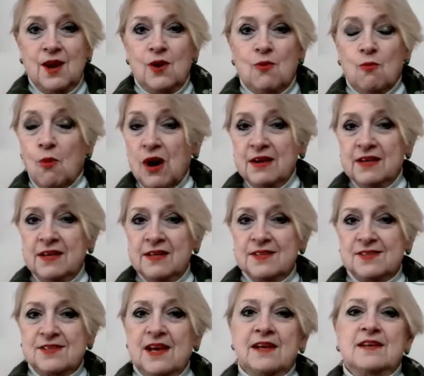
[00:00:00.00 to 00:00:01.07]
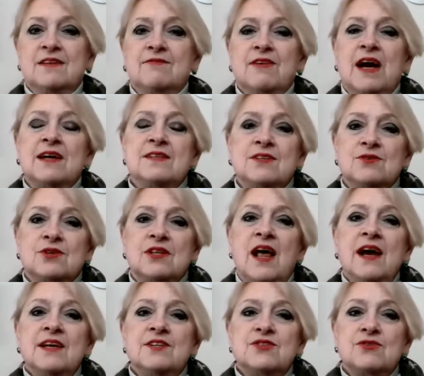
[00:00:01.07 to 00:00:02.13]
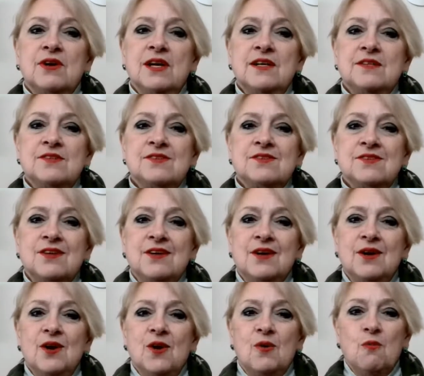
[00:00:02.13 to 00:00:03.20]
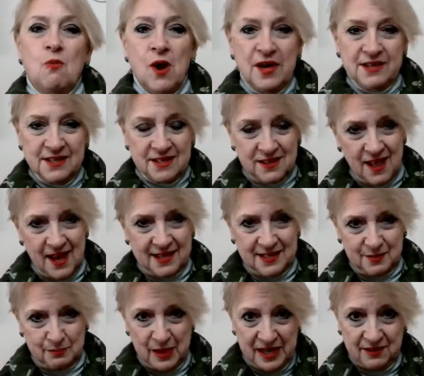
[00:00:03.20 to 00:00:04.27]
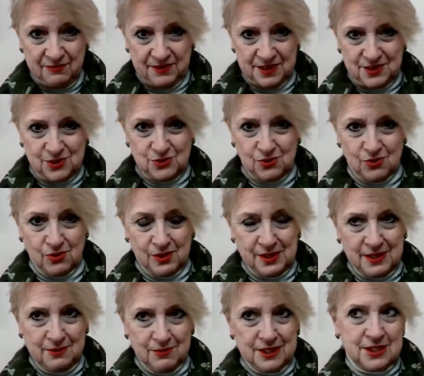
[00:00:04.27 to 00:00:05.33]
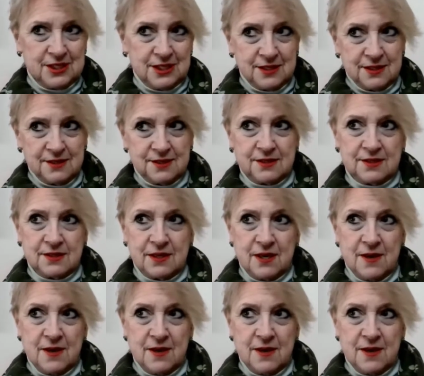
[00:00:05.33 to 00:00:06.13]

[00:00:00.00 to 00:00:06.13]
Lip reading: one set of ideal client traits, one client benefit story, which is